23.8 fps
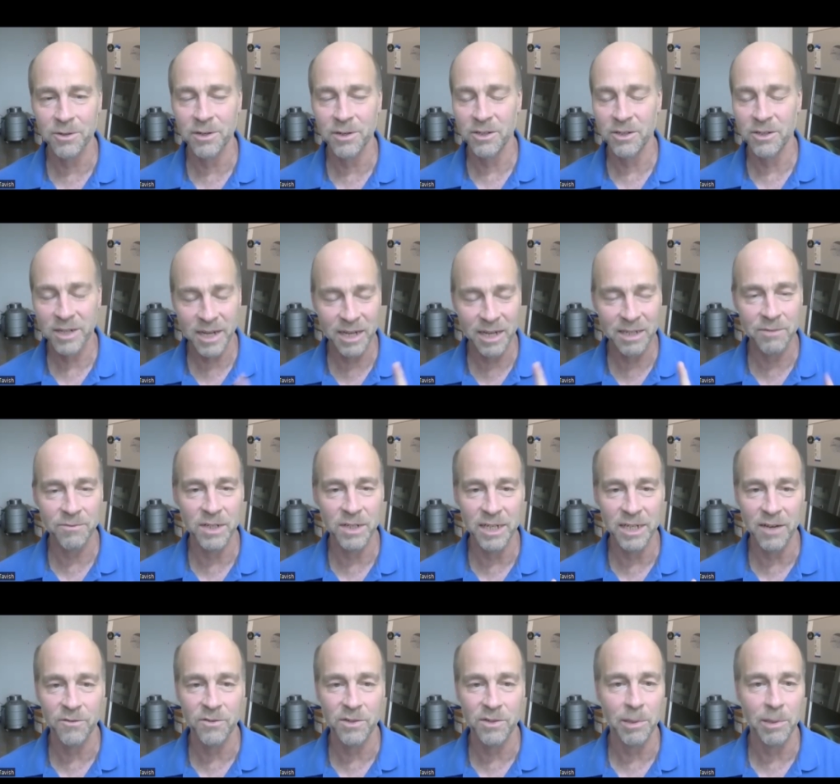and you're kind of
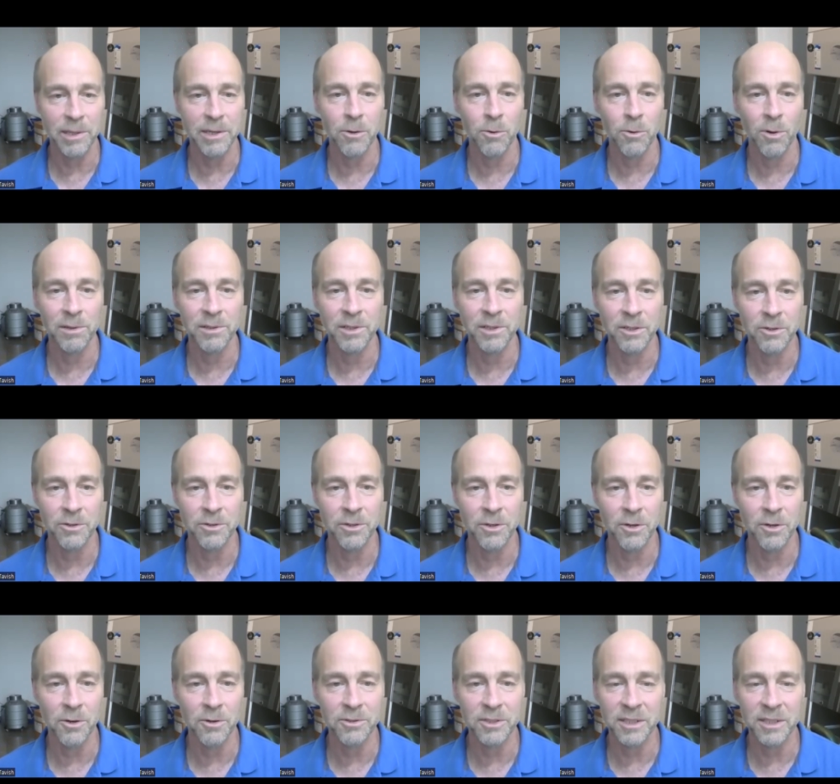inevitably holding your
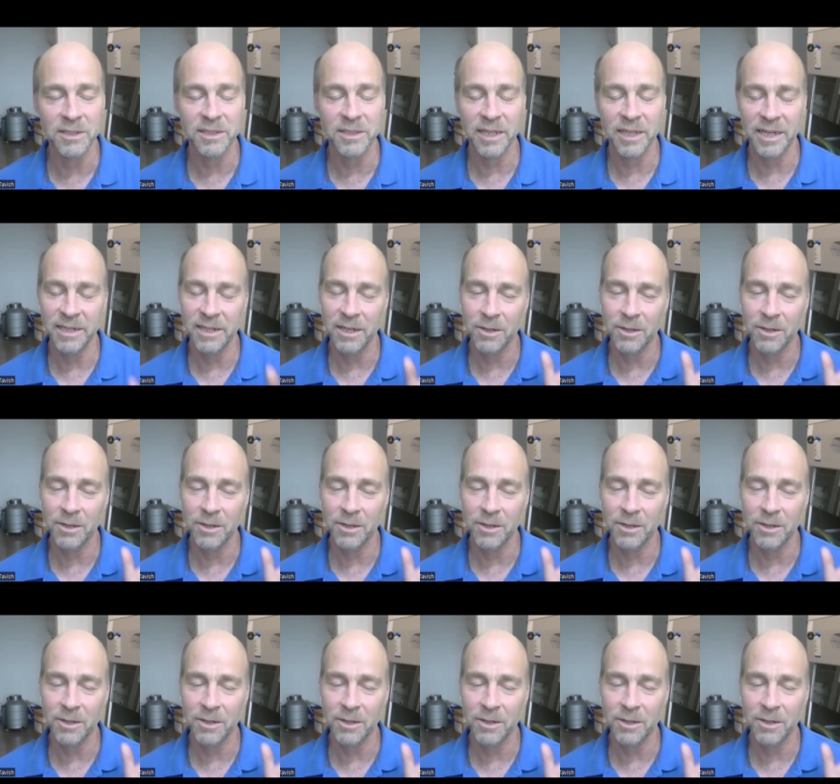nose and saying,